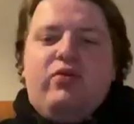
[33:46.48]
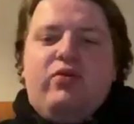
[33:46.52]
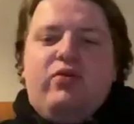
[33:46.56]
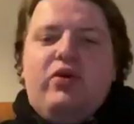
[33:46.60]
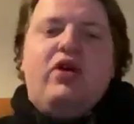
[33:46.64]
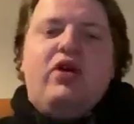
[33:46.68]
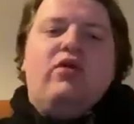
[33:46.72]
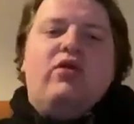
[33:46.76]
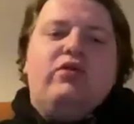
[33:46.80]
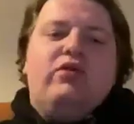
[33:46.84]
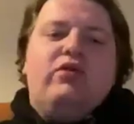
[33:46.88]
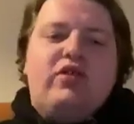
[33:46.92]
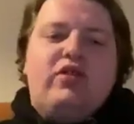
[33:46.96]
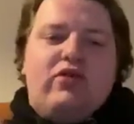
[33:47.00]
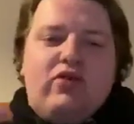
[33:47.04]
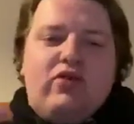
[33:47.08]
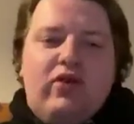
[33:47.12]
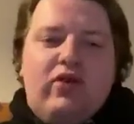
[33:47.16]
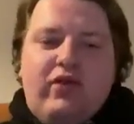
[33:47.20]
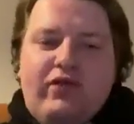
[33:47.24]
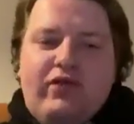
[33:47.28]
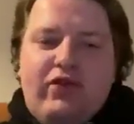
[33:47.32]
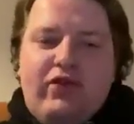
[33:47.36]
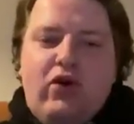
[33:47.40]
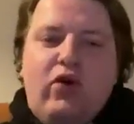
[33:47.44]
and we only
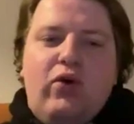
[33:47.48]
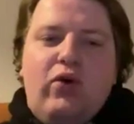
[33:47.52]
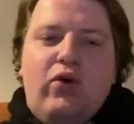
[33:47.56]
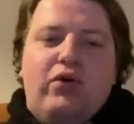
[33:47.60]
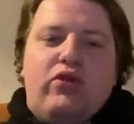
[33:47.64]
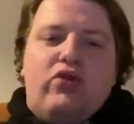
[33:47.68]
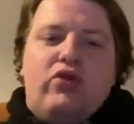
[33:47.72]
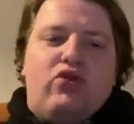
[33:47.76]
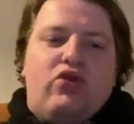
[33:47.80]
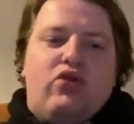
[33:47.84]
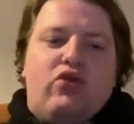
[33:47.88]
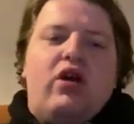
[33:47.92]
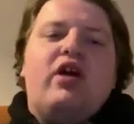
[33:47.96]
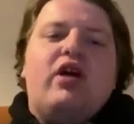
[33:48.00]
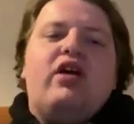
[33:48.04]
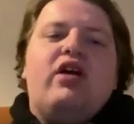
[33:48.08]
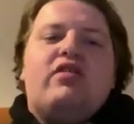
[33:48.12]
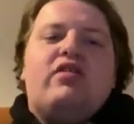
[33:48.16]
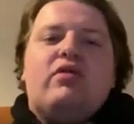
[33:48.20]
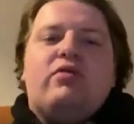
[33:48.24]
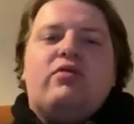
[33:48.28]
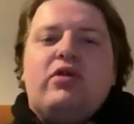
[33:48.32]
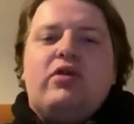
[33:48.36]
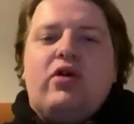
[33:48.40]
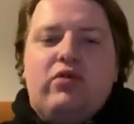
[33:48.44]
score forward
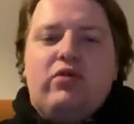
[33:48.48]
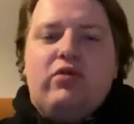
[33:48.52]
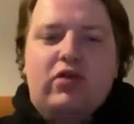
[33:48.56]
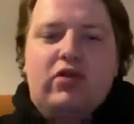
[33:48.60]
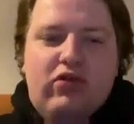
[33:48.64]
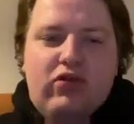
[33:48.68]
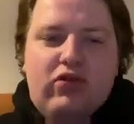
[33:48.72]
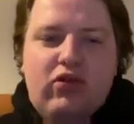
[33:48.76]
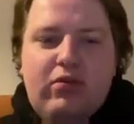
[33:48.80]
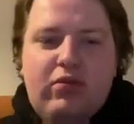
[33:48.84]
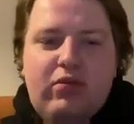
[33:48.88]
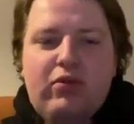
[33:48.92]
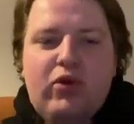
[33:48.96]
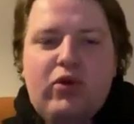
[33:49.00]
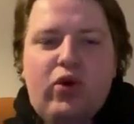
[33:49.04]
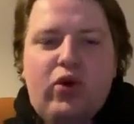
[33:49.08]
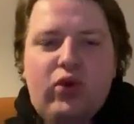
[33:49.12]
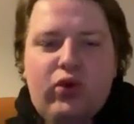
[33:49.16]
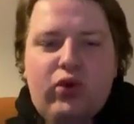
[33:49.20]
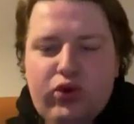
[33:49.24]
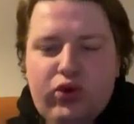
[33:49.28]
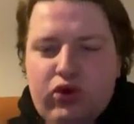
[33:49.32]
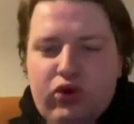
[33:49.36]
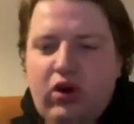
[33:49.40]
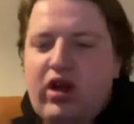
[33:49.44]
tries and we only score
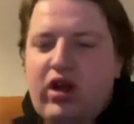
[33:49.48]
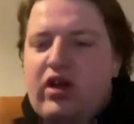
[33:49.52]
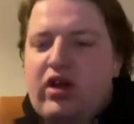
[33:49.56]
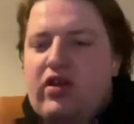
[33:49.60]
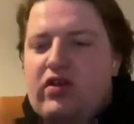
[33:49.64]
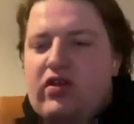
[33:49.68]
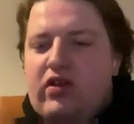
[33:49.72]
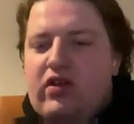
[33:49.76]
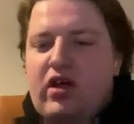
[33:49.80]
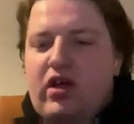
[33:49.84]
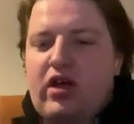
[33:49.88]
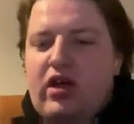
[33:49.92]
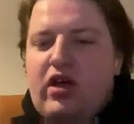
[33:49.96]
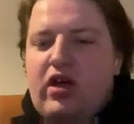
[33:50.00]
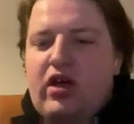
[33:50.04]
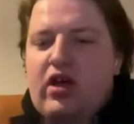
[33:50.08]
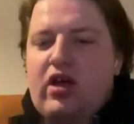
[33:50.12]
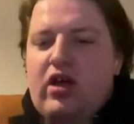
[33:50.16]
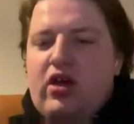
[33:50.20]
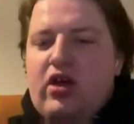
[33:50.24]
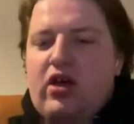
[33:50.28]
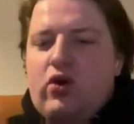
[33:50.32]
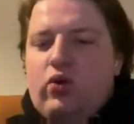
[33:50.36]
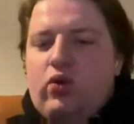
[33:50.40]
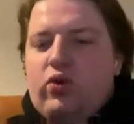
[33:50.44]
maul tries.
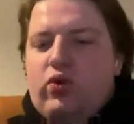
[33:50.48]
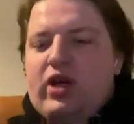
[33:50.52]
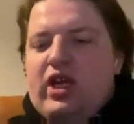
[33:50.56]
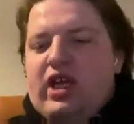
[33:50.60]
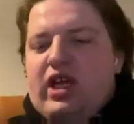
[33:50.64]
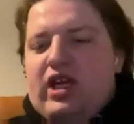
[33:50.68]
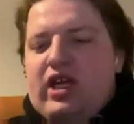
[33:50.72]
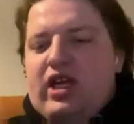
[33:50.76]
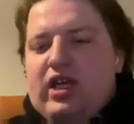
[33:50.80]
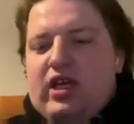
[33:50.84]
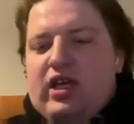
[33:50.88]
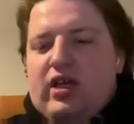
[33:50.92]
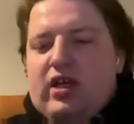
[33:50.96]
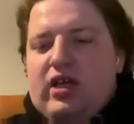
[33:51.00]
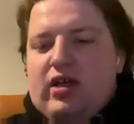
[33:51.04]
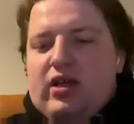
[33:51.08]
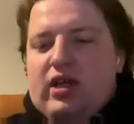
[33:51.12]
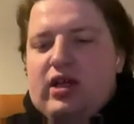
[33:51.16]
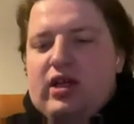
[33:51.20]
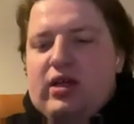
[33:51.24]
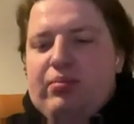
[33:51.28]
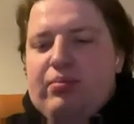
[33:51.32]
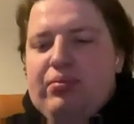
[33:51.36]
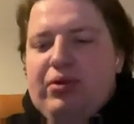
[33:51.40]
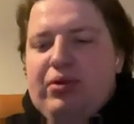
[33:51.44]
We
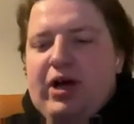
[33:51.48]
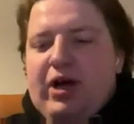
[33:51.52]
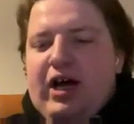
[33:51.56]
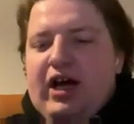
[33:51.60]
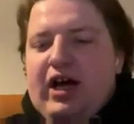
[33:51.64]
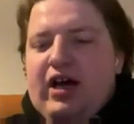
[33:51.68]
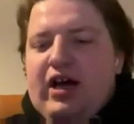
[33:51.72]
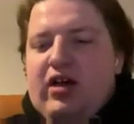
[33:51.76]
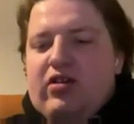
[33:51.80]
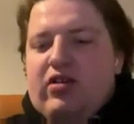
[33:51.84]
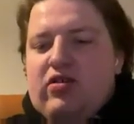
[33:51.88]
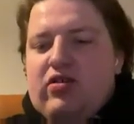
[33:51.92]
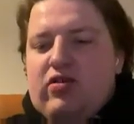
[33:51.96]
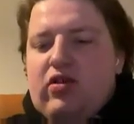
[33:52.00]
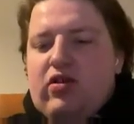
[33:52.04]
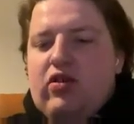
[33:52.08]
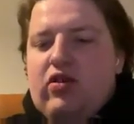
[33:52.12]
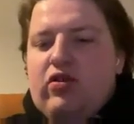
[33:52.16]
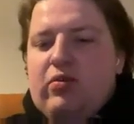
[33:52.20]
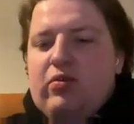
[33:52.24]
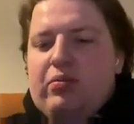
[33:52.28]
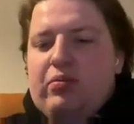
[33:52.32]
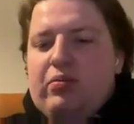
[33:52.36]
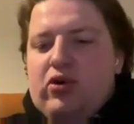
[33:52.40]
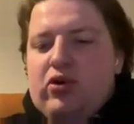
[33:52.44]
passed
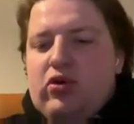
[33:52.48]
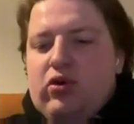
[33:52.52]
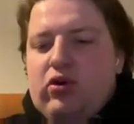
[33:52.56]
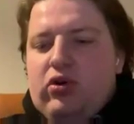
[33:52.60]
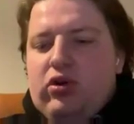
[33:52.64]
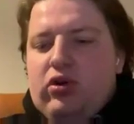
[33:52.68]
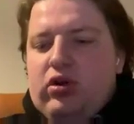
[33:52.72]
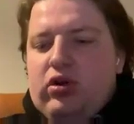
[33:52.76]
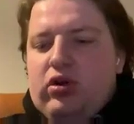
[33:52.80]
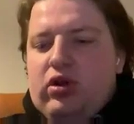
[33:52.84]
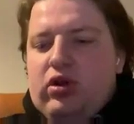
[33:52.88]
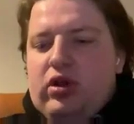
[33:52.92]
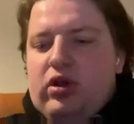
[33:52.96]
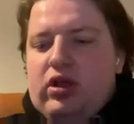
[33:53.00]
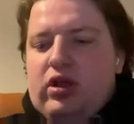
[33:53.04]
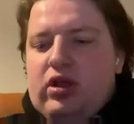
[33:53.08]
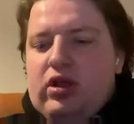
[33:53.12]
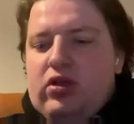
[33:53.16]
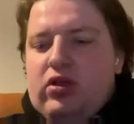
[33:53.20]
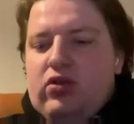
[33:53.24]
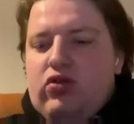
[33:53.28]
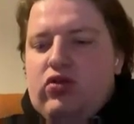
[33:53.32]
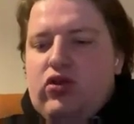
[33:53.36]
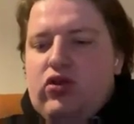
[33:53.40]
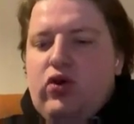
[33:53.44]
the ball
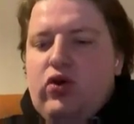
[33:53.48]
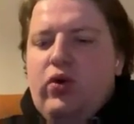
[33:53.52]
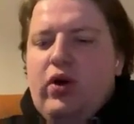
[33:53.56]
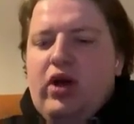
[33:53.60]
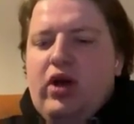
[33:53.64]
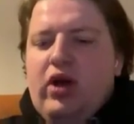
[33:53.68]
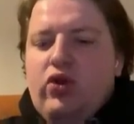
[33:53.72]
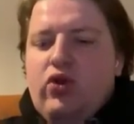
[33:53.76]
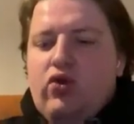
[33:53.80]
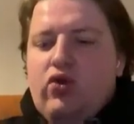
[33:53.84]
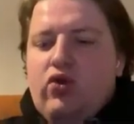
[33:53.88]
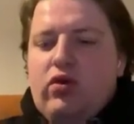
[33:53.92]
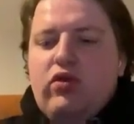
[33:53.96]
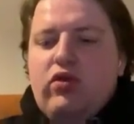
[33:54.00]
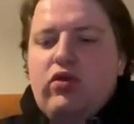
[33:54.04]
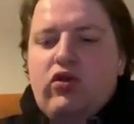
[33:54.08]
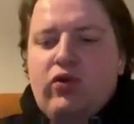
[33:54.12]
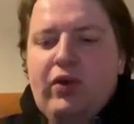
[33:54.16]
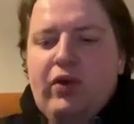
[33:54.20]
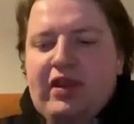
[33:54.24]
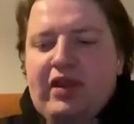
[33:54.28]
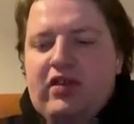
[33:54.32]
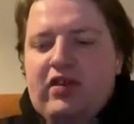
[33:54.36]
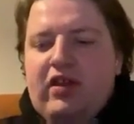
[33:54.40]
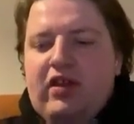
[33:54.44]

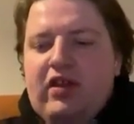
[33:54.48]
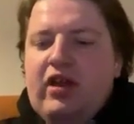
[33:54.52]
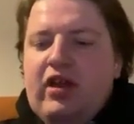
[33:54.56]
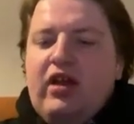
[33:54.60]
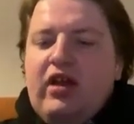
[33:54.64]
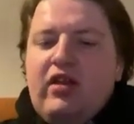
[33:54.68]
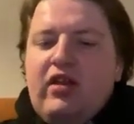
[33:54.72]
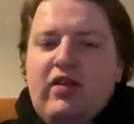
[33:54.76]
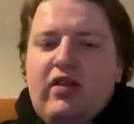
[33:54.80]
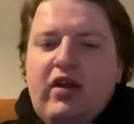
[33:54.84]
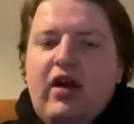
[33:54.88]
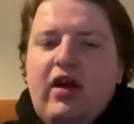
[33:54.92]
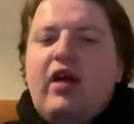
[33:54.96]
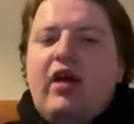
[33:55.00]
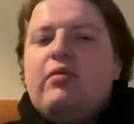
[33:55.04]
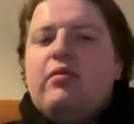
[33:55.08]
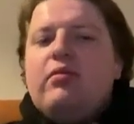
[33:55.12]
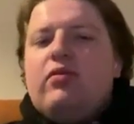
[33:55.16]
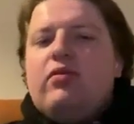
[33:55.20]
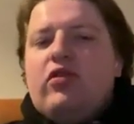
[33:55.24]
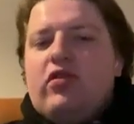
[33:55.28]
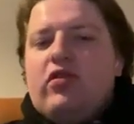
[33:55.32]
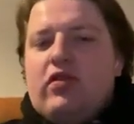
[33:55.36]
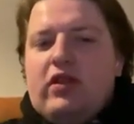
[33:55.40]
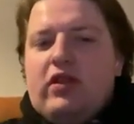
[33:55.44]
229
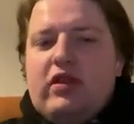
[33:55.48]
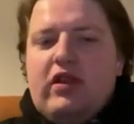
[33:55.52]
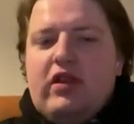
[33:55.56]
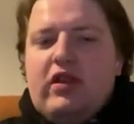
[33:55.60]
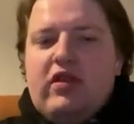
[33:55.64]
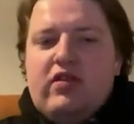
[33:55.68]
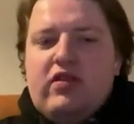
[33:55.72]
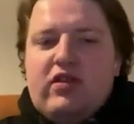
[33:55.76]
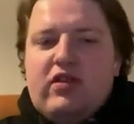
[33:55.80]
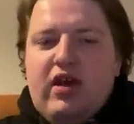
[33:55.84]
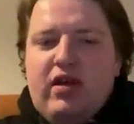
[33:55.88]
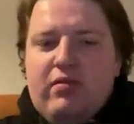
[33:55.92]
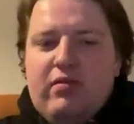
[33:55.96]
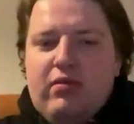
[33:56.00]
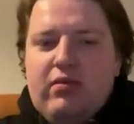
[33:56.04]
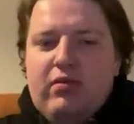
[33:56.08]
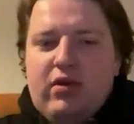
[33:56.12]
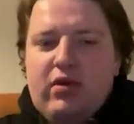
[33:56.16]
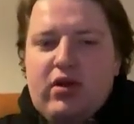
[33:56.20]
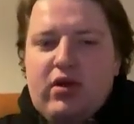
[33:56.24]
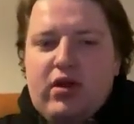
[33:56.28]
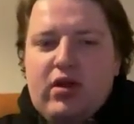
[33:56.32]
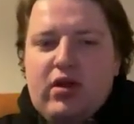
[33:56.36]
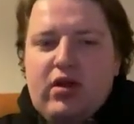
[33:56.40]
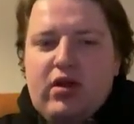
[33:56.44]
times this game,
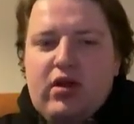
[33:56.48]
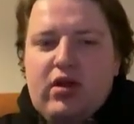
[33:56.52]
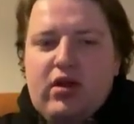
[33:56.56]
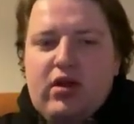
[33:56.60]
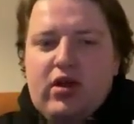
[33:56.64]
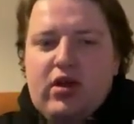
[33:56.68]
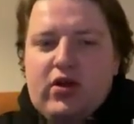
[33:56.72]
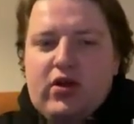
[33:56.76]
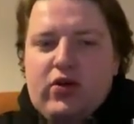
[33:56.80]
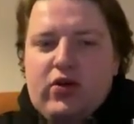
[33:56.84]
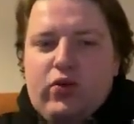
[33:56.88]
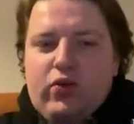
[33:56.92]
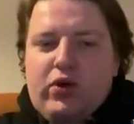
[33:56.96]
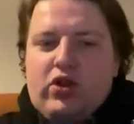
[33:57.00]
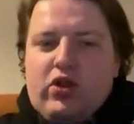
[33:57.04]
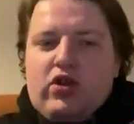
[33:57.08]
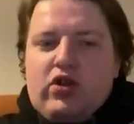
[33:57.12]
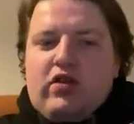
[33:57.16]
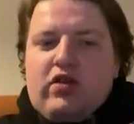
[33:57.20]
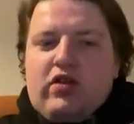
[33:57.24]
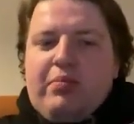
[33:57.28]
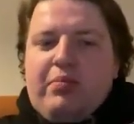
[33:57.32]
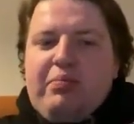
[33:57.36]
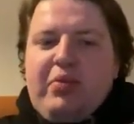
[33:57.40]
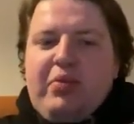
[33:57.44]
which
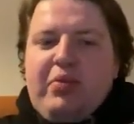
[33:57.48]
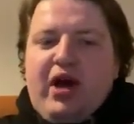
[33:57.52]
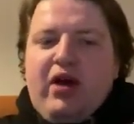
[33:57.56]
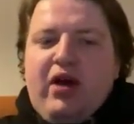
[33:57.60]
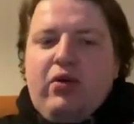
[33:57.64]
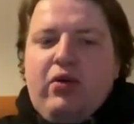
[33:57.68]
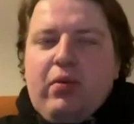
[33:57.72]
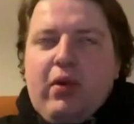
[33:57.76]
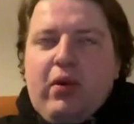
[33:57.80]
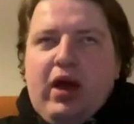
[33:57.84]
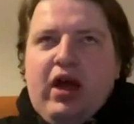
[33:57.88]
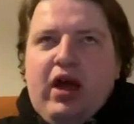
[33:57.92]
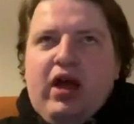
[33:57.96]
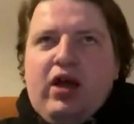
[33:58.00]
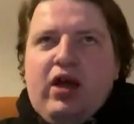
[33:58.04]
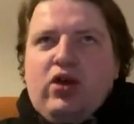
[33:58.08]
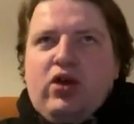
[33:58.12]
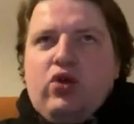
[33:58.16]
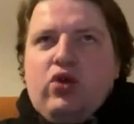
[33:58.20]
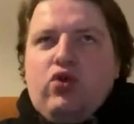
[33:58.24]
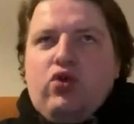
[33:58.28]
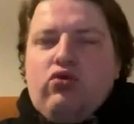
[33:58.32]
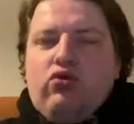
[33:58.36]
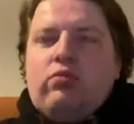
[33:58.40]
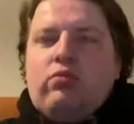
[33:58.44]
is about
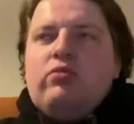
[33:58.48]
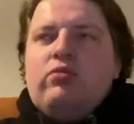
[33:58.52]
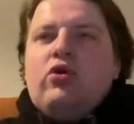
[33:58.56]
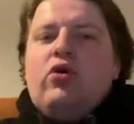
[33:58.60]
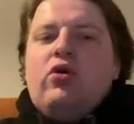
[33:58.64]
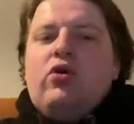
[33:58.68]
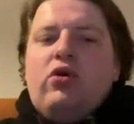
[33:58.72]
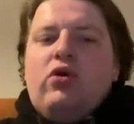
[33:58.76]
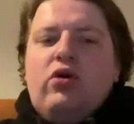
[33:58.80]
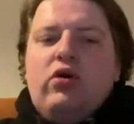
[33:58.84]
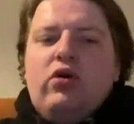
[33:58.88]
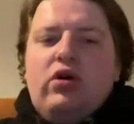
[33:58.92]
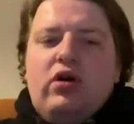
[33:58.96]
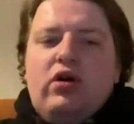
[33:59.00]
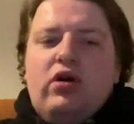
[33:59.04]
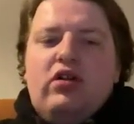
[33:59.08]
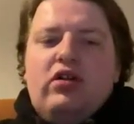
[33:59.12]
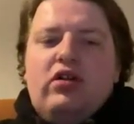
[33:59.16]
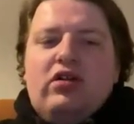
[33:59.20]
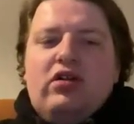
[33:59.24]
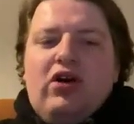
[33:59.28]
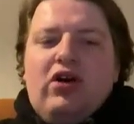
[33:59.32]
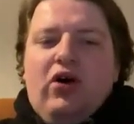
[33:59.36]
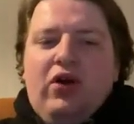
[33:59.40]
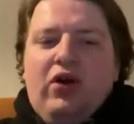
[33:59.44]
100 more
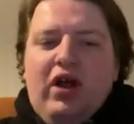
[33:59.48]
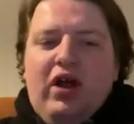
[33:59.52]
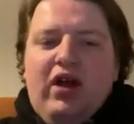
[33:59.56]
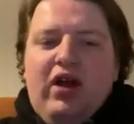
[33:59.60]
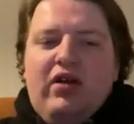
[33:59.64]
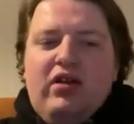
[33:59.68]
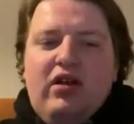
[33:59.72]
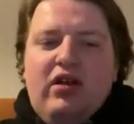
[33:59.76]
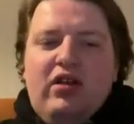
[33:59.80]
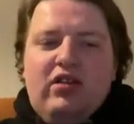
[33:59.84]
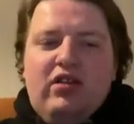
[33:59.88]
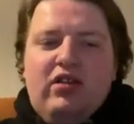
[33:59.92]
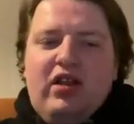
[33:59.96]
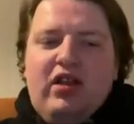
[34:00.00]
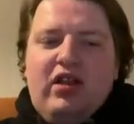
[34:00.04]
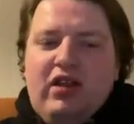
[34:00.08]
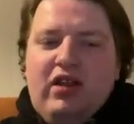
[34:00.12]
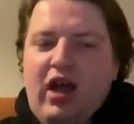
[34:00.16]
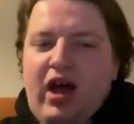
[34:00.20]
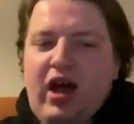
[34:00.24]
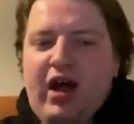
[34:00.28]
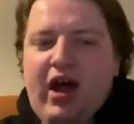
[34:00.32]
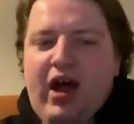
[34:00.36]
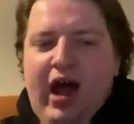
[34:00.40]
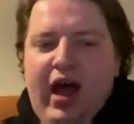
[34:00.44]
than
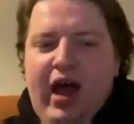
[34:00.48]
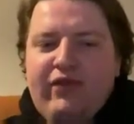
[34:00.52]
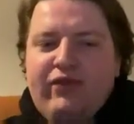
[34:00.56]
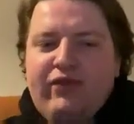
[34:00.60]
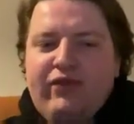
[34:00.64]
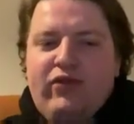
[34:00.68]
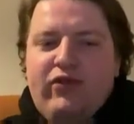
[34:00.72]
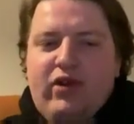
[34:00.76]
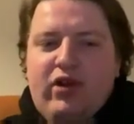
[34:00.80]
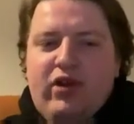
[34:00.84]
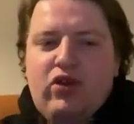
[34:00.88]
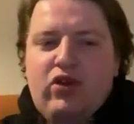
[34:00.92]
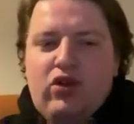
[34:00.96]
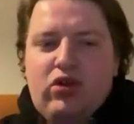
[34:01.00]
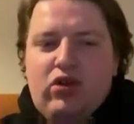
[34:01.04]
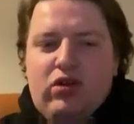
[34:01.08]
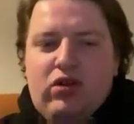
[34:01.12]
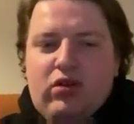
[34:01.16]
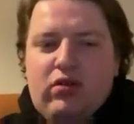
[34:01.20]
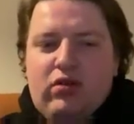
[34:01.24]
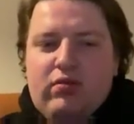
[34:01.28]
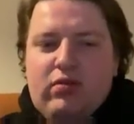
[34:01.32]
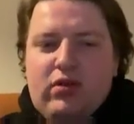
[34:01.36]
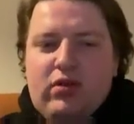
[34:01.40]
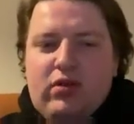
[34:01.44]
our
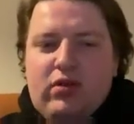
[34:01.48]
average.